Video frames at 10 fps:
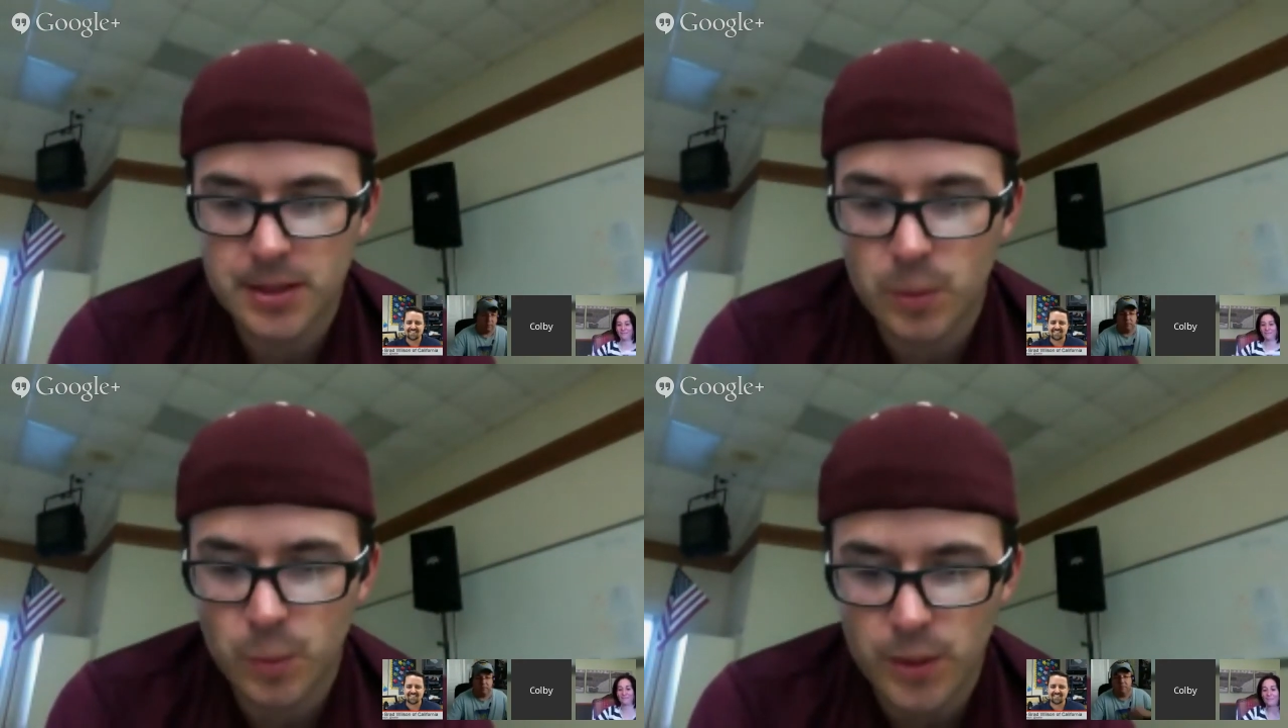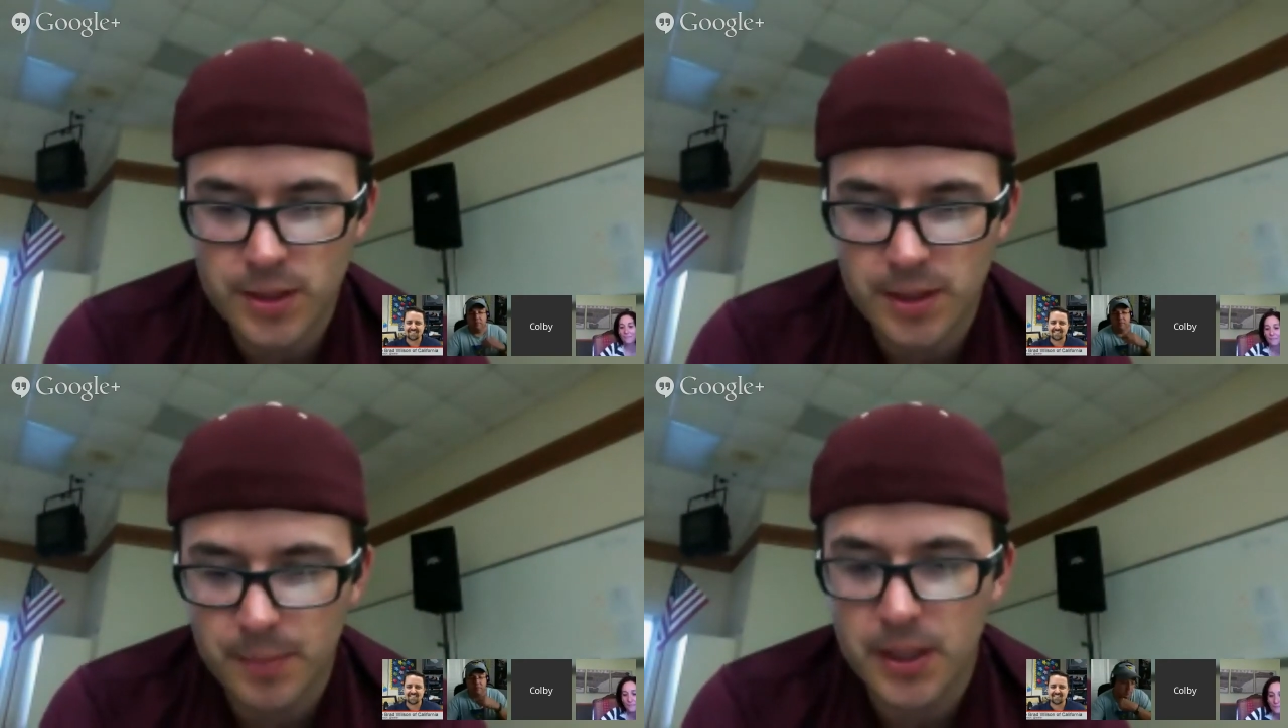
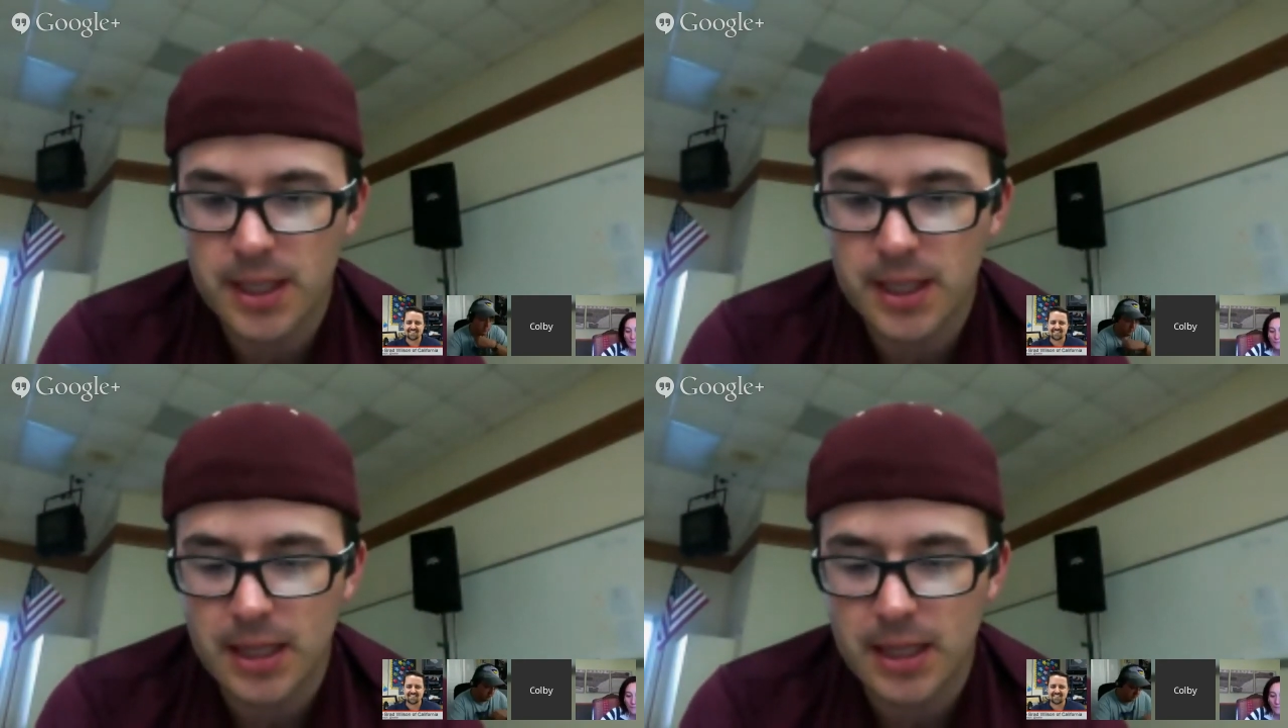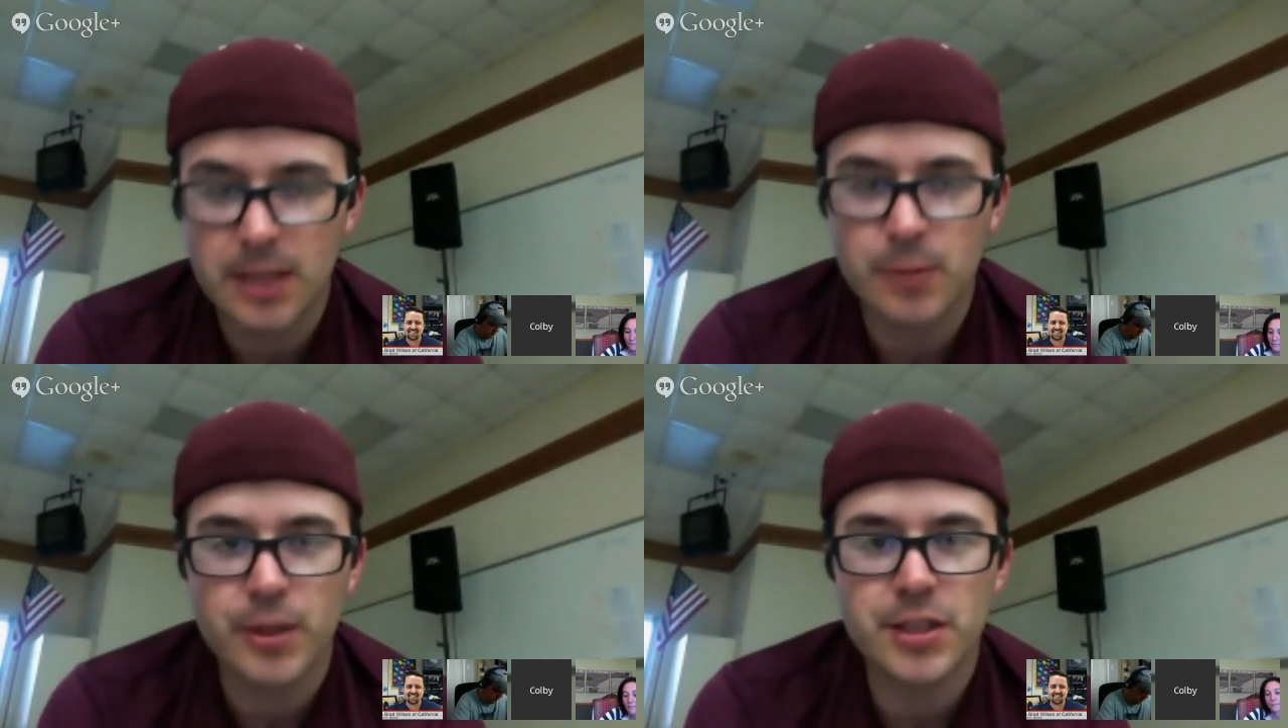was a book that I
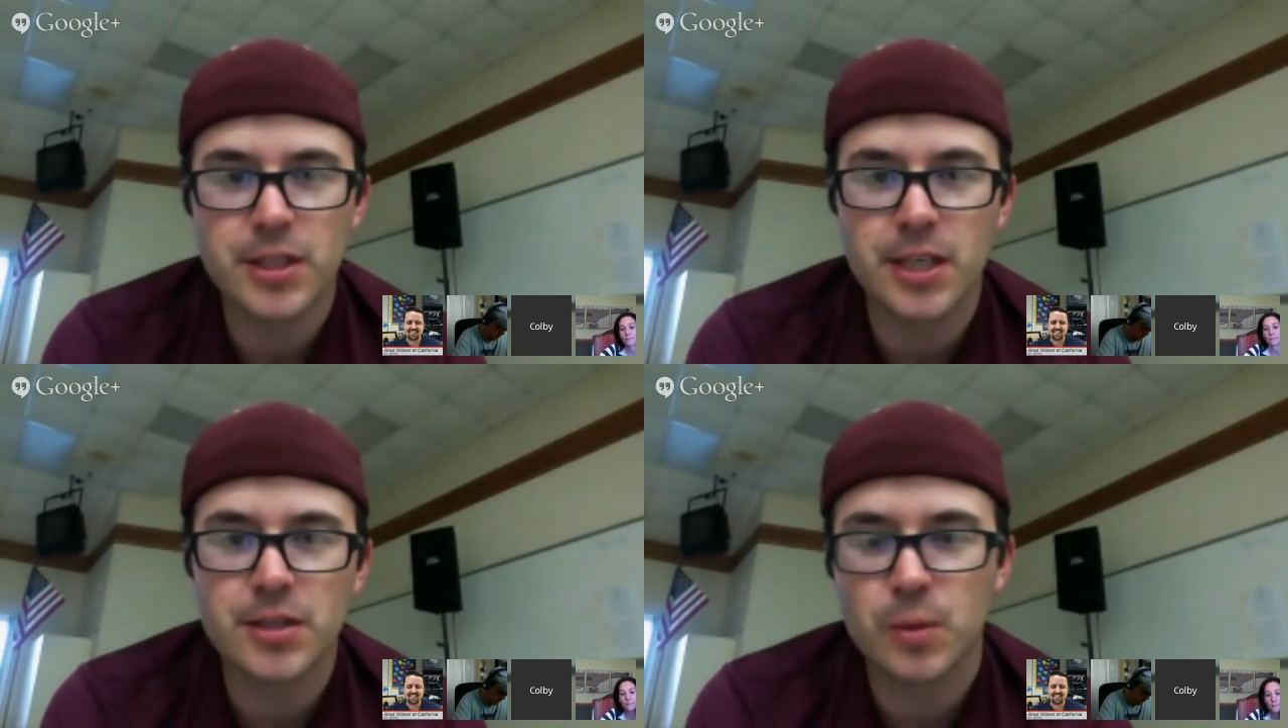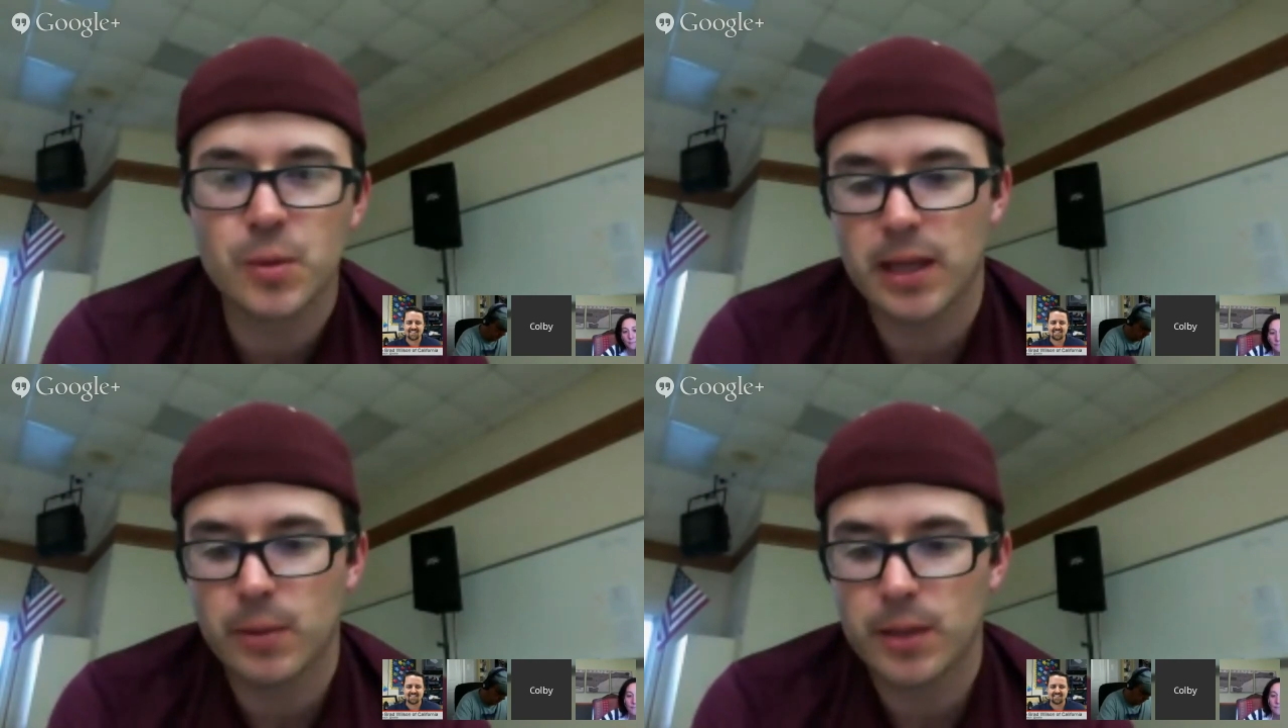think really changed the
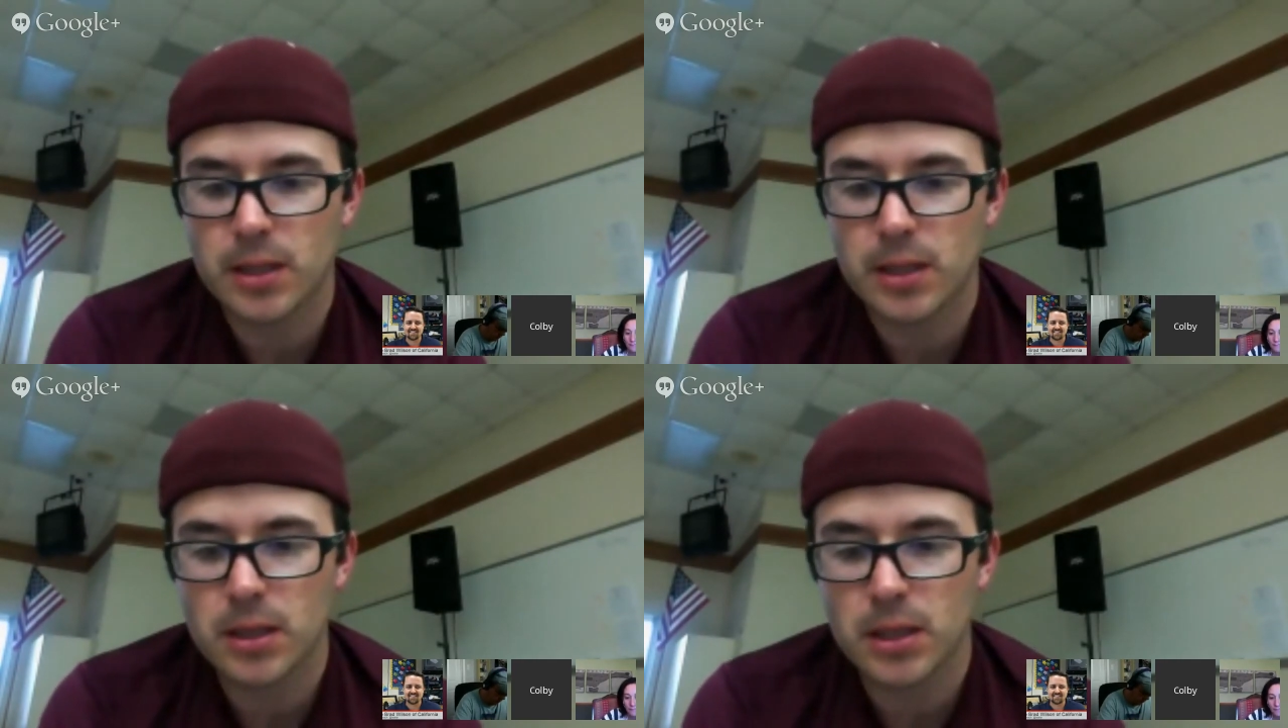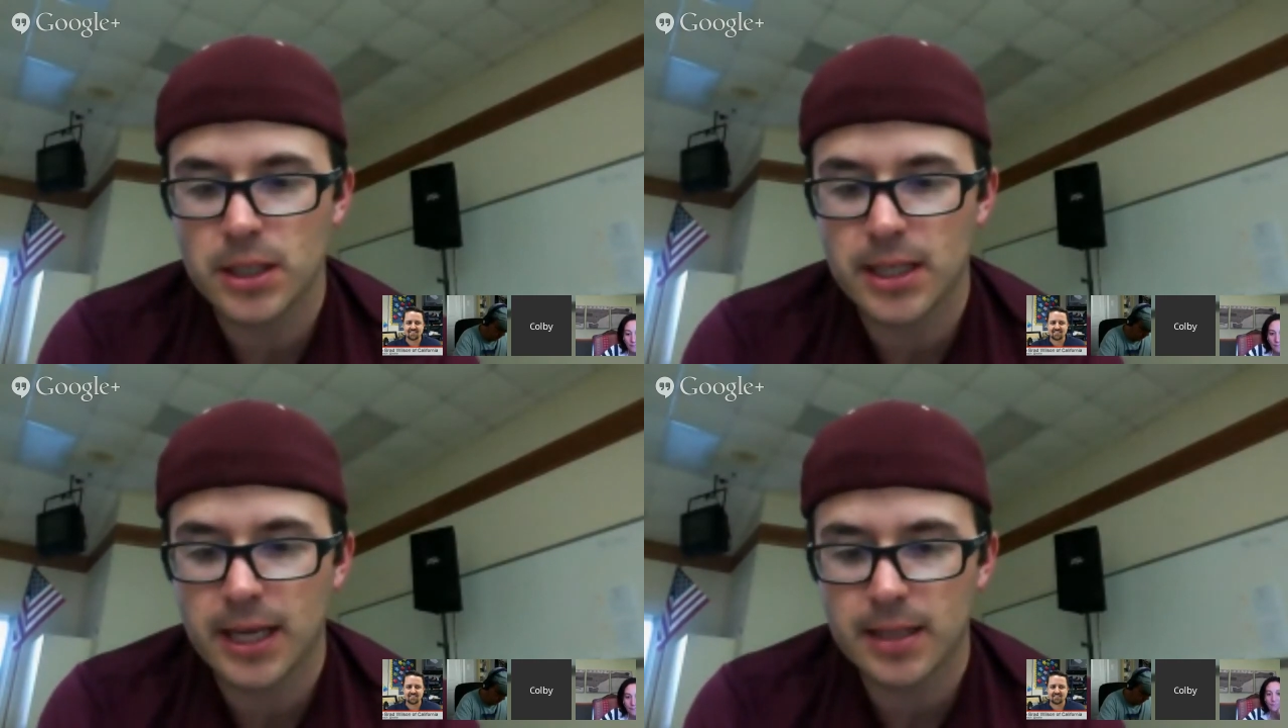way that we
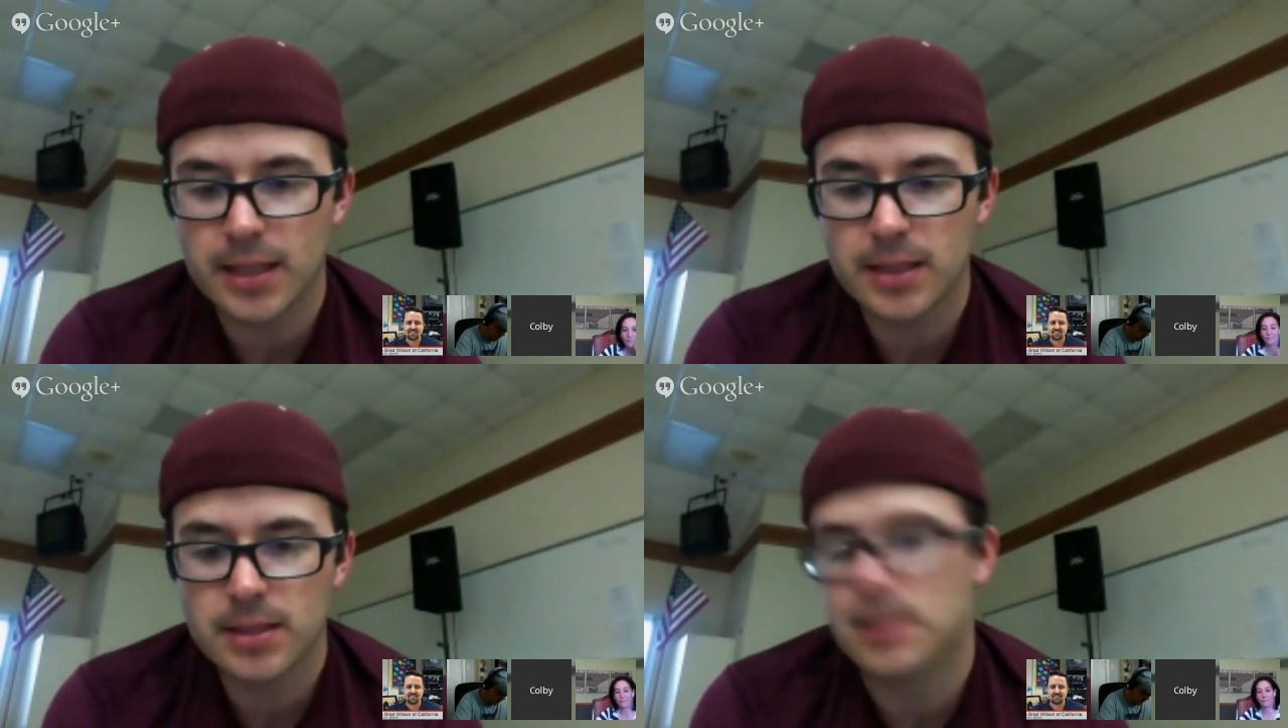looked at